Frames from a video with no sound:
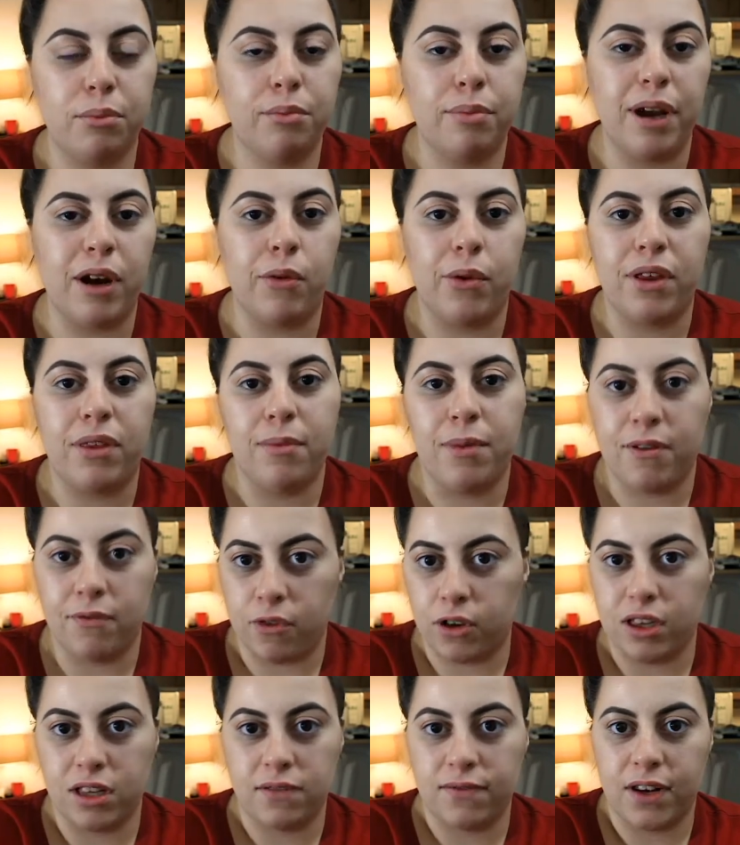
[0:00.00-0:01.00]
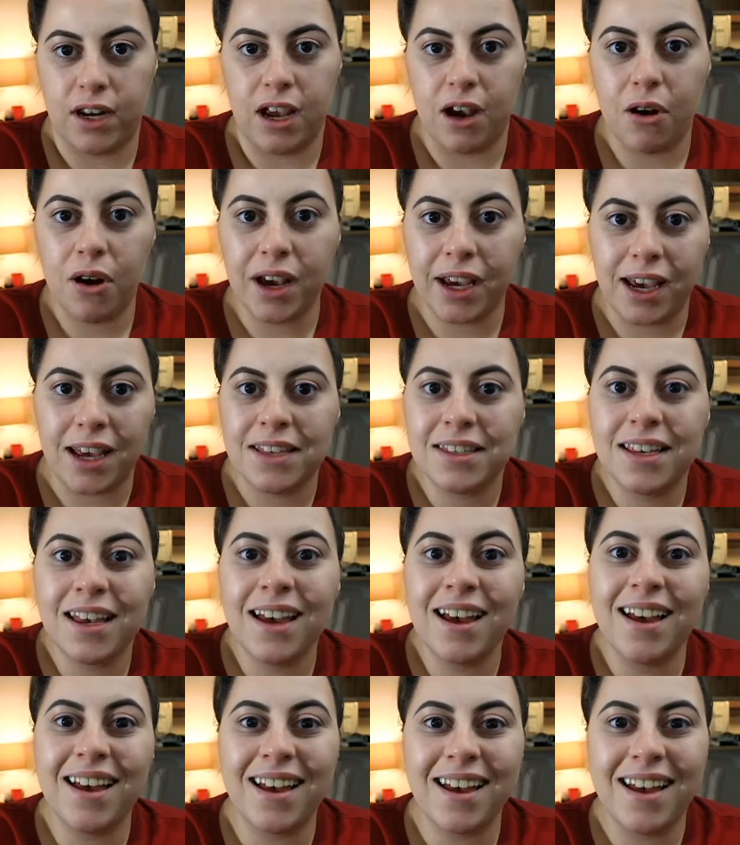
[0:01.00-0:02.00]
bear with me for this video, I guess.
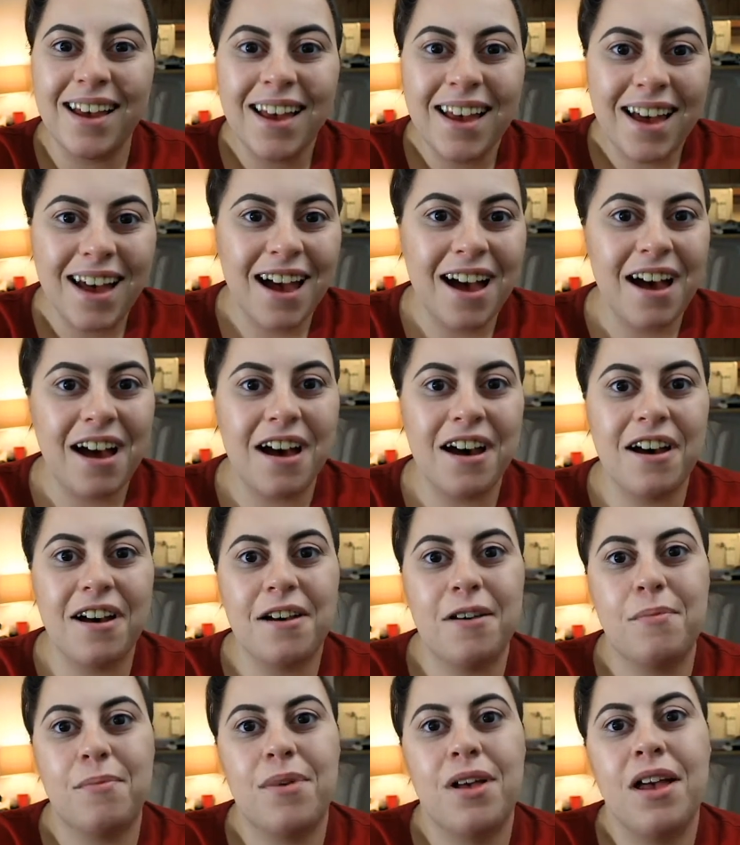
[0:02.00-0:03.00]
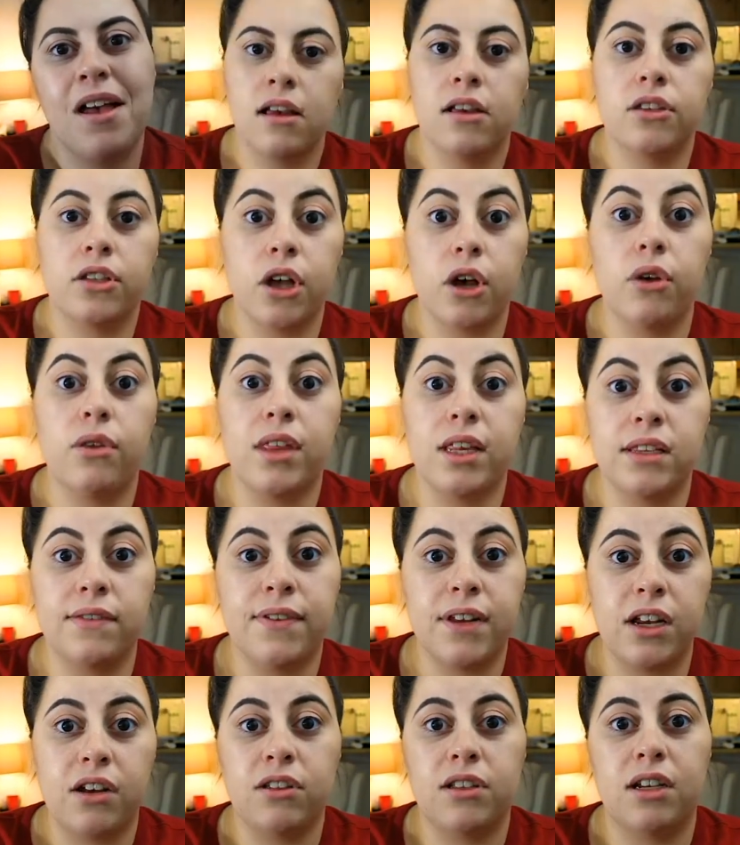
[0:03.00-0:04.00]
So this
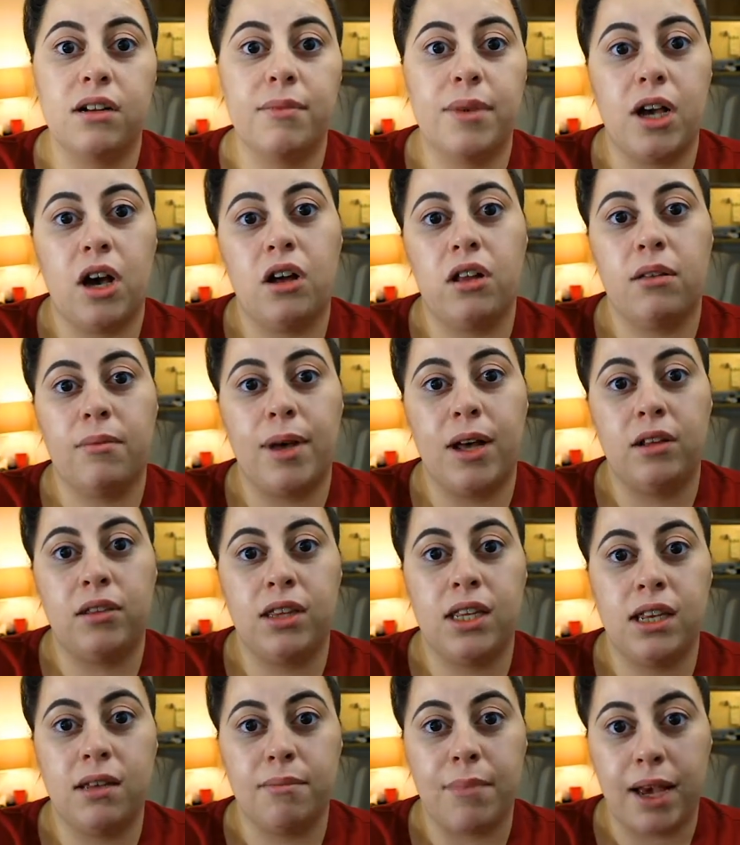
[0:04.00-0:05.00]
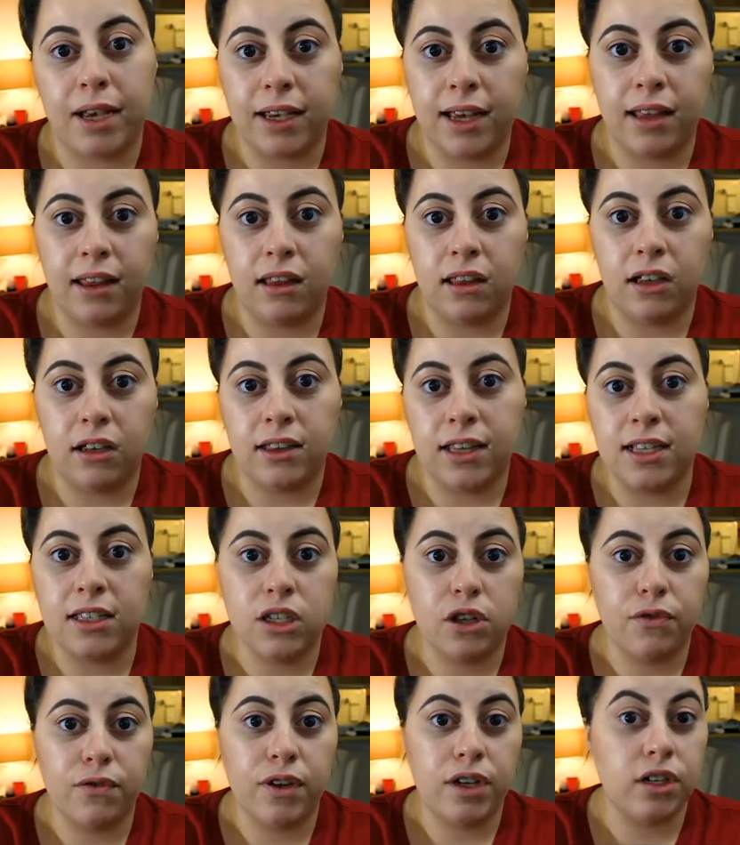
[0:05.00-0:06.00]
video is going to be all about the Met Gala look that
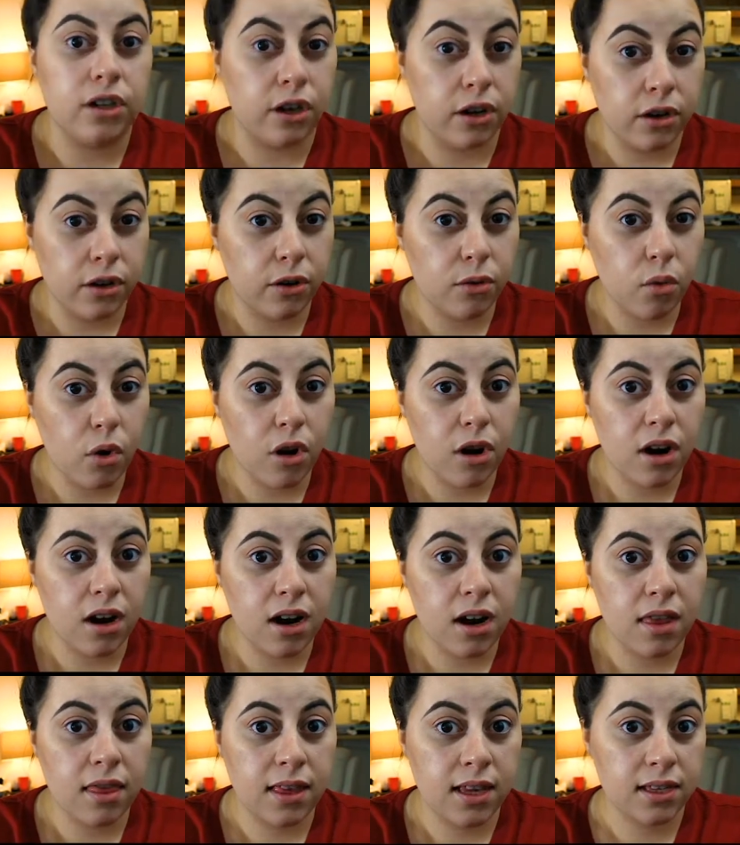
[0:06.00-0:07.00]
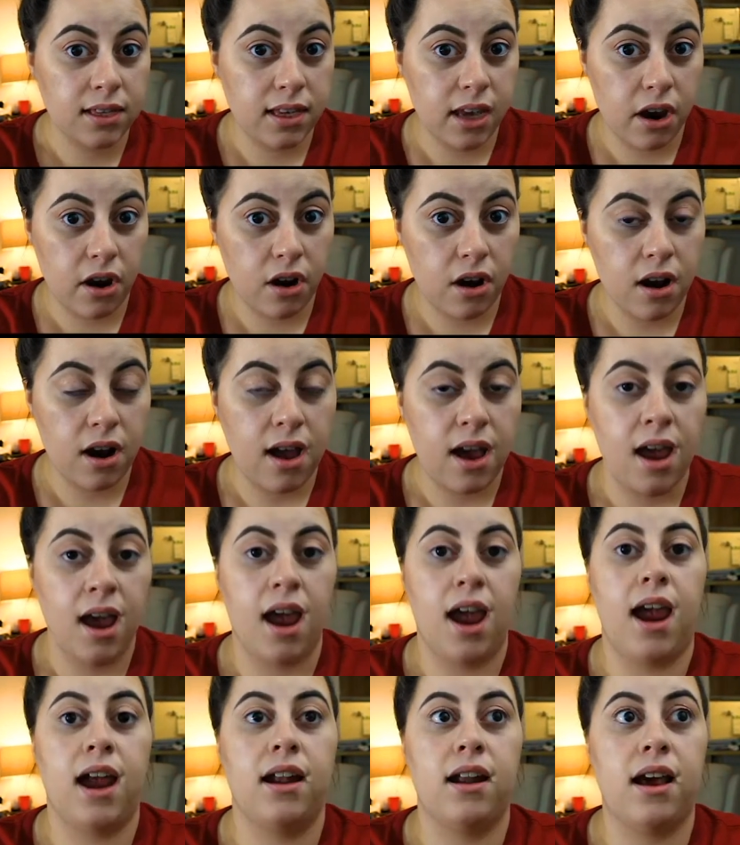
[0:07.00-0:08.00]
Sophie Turner wore this year,
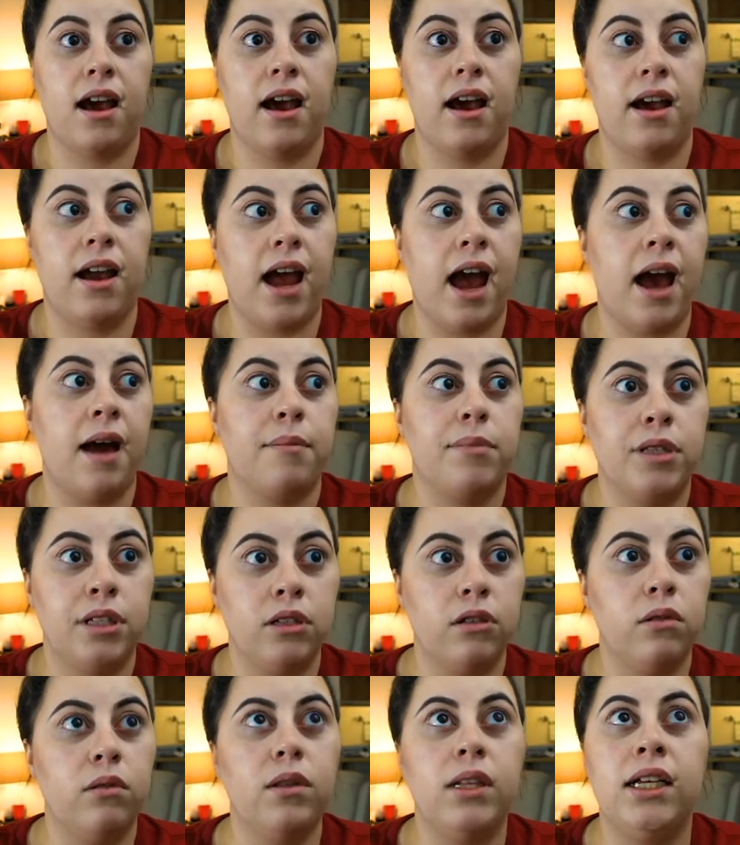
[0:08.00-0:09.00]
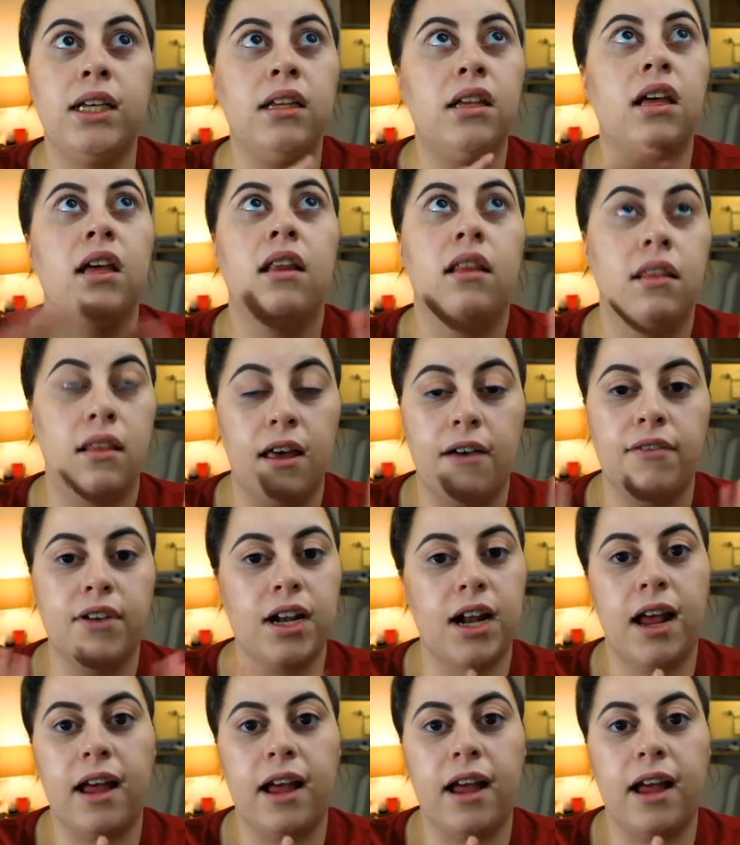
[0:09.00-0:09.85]
and I absolutely loved it.